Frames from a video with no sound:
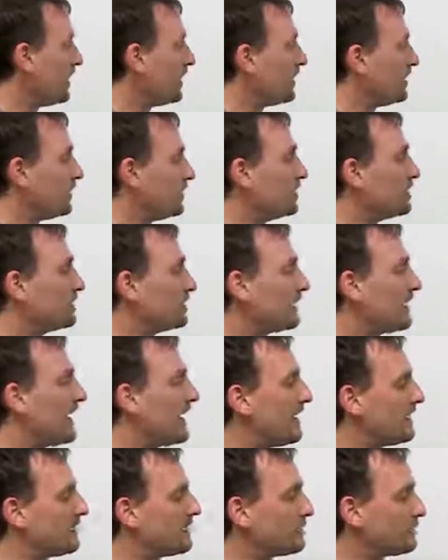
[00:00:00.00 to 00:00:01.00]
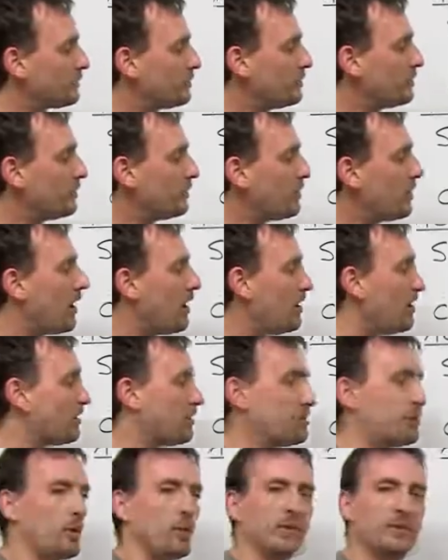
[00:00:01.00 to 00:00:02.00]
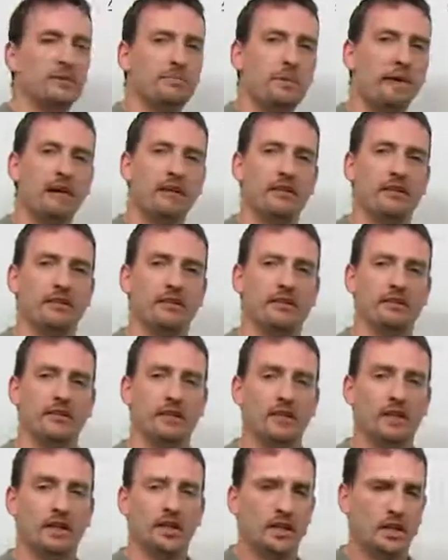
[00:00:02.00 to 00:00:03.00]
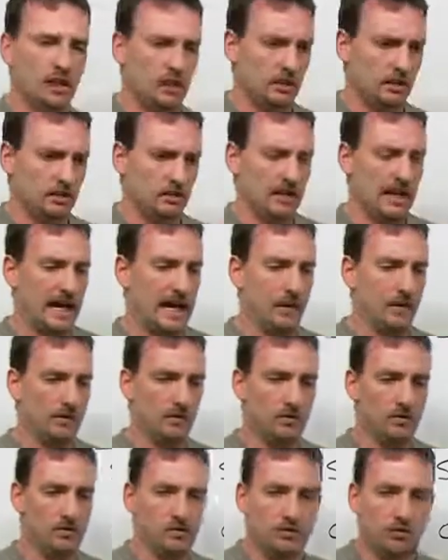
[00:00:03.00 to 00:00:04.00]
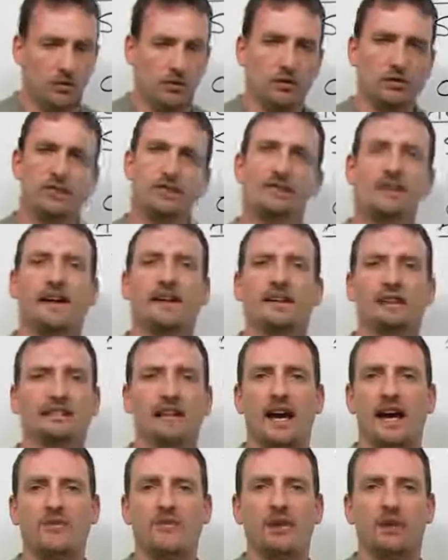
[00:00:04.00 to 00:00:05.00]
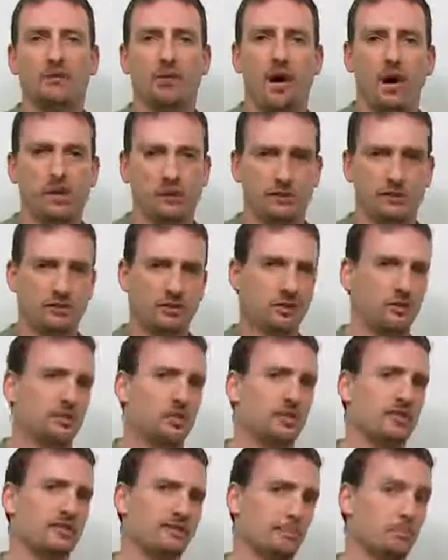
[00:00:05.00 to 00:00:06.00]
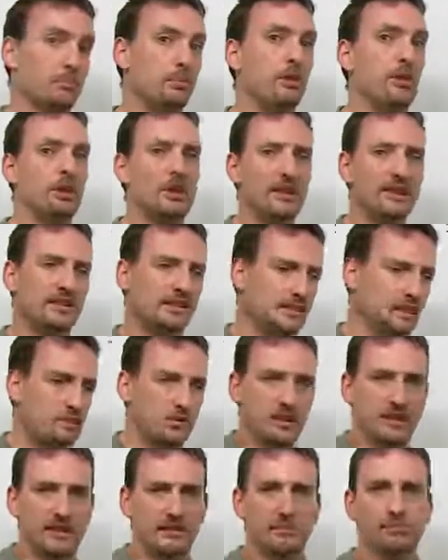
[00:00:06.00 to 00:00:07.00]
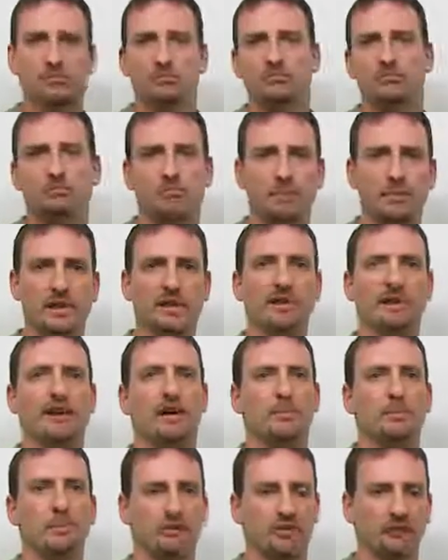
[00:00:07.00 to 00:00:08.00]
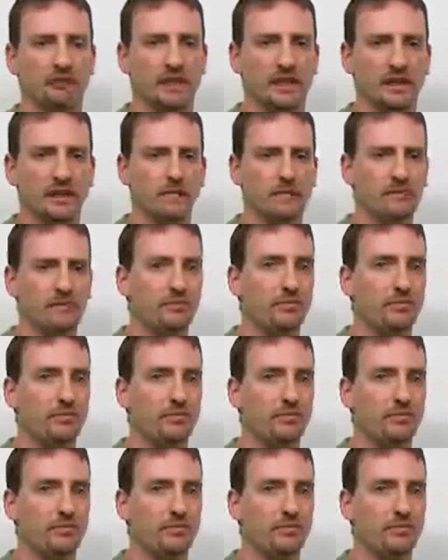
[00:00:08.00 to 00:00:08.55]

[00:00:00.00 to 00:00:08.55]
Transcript: You should have the school call the boy's parents. Now, your son is having a problem at school. There's a bully. Somebody's beating up your son.